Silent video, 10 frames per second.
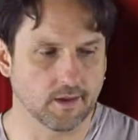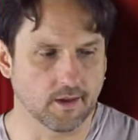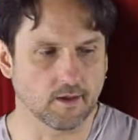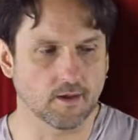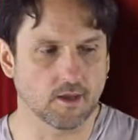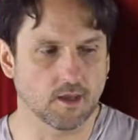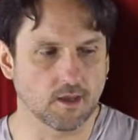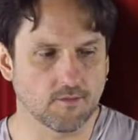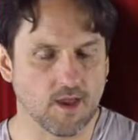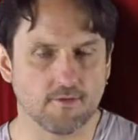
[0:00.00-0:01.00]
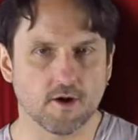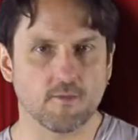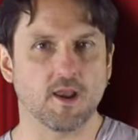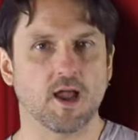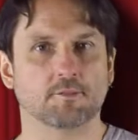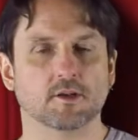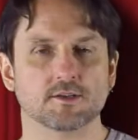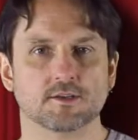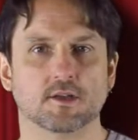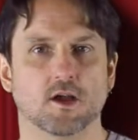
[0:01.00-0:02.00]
Uh, if you haven't heard about Hyperlist,